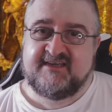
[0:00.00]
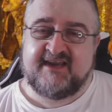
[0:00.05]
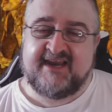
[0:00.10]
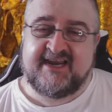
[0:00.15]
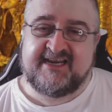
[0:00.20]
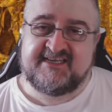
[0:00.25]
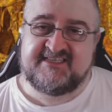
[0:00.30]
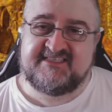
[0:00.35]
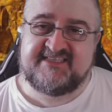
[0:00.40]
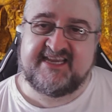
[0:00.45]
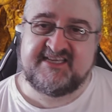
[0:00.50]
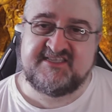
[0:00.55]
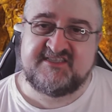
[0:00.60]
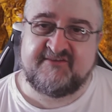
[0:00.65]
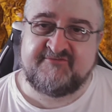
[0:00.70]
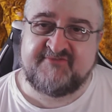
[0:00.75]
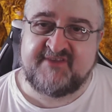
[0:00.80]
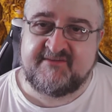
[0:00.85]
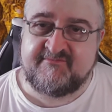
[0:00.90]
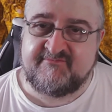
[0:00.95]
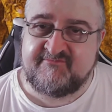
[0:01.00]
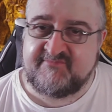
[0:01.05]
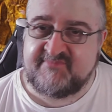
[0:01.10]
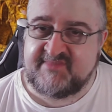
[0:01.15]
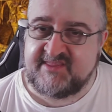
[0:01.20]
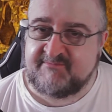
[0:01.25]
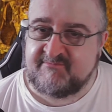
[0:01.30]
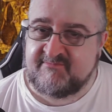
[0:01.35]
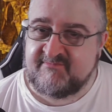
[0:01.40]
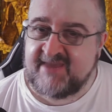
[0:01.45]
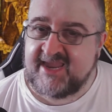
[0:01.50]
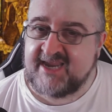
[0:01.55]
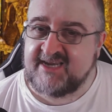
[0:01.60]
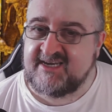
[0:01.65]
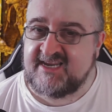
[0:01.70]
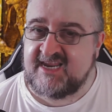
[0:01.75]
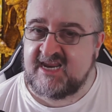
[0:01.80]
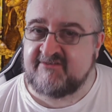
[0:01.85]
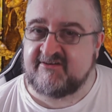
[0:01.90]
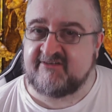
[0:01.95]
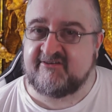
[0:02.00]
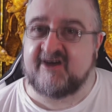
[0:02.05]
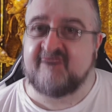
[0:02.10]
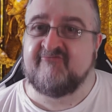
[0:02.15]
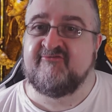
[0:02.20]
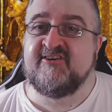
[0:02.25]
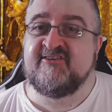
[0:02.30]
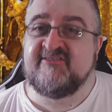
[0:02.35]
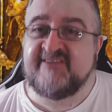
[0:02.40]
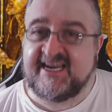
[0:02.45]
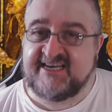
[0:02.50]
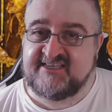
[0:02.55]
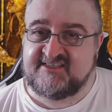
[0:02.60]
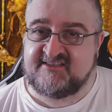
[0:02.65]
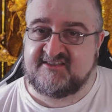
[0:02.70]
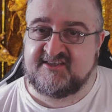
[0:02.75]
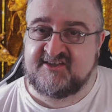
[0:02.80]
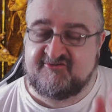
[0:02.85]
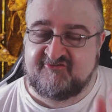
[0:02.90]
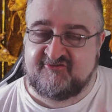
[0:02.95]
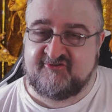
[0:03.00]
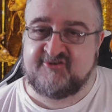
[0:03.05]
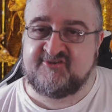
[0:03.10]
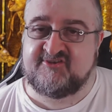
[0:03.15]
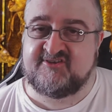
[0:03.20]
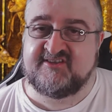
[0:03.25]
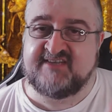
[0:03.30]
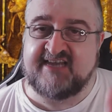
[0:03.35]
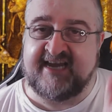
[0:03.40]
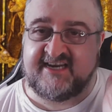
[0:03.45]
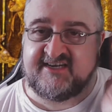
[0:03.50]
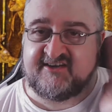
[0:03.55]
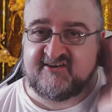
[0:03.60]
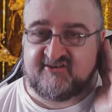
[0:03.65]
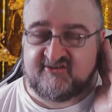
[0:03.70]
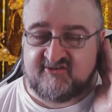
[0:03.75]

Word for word: in the sense of that the men here are unrelentingly crude and